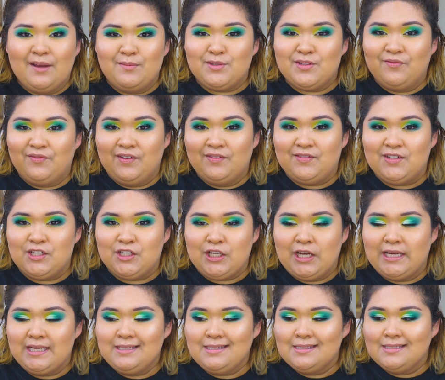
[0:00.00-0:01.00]
comes in 50
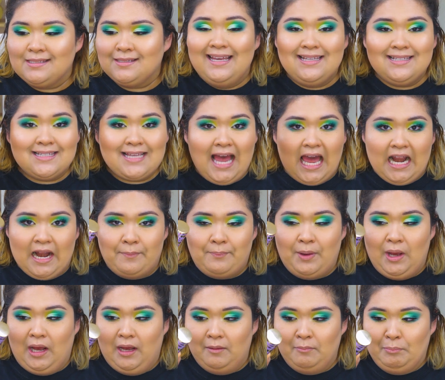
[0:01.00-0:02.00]
shades. It's got a
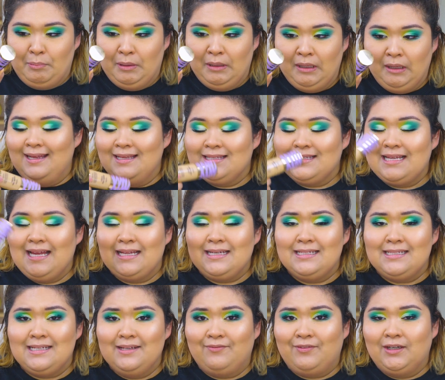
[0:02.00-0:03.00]
pump. It's
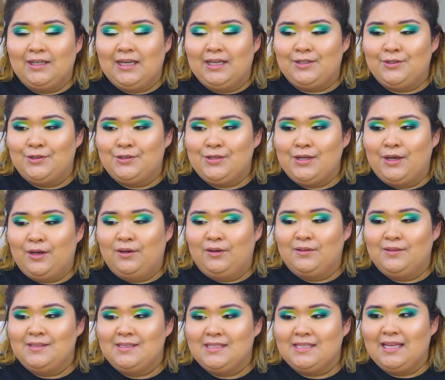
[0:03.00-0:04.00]
got different
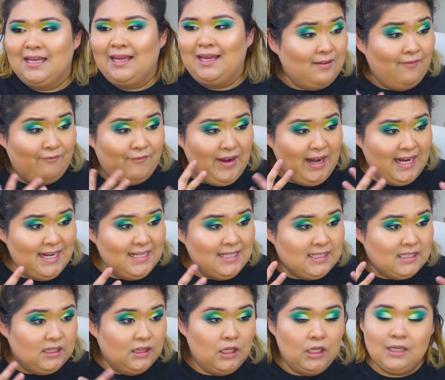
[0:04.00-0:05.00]
undertones. The
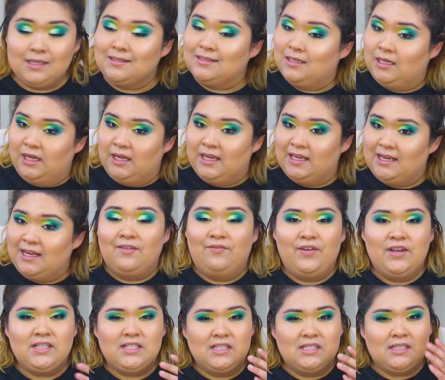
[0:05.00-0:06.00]
face looks good. The
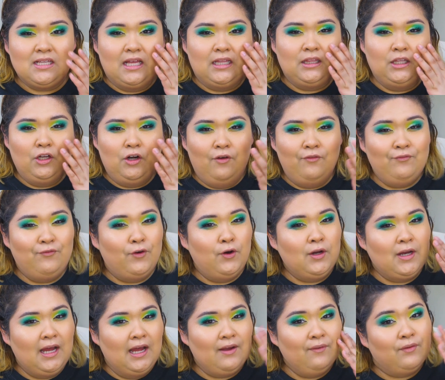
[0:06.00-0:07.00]
face is a little full
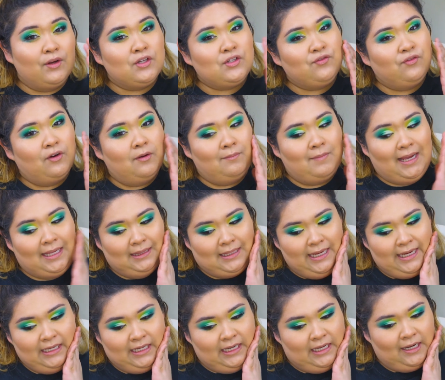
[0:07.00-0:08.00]
coverage for my
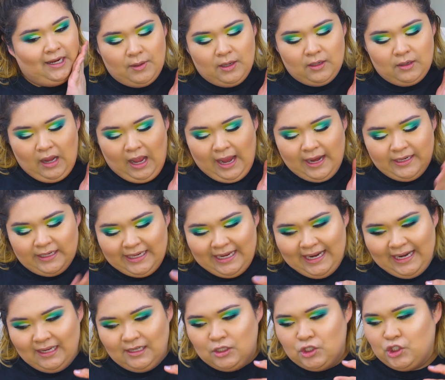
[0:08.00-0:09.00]
liking, but I
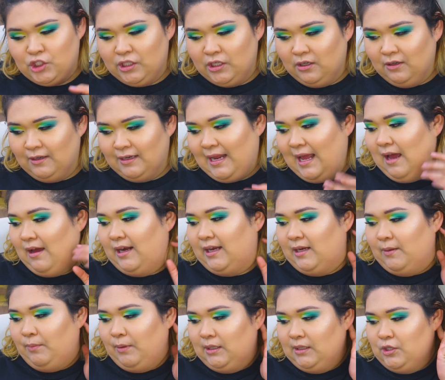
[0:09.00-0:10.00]
can sheer it out. I
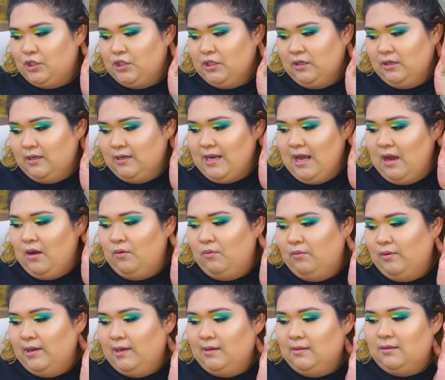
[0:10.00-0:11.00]
could probably sheer it out
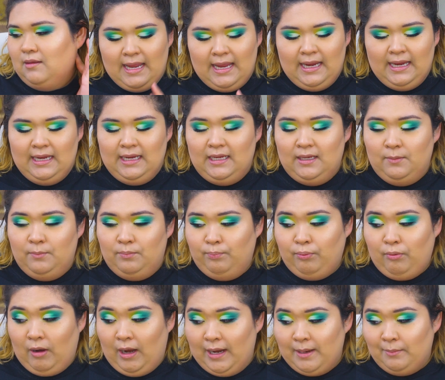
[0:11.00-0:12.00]
with a
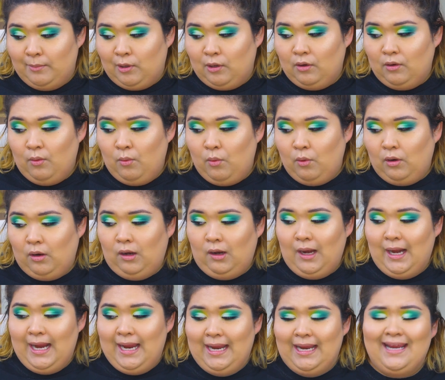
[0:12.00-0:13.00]
primer
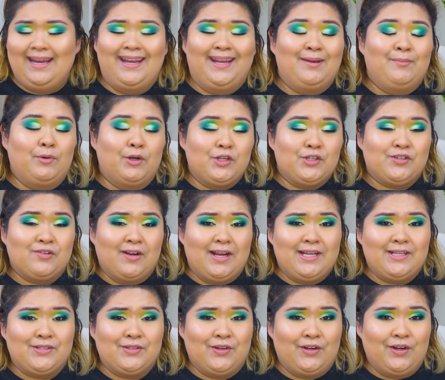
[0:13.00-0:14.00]
or a
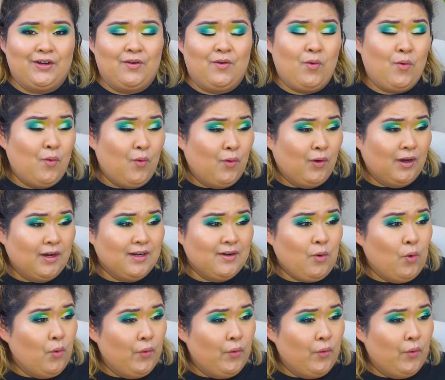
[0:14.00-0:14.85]
moisturizer or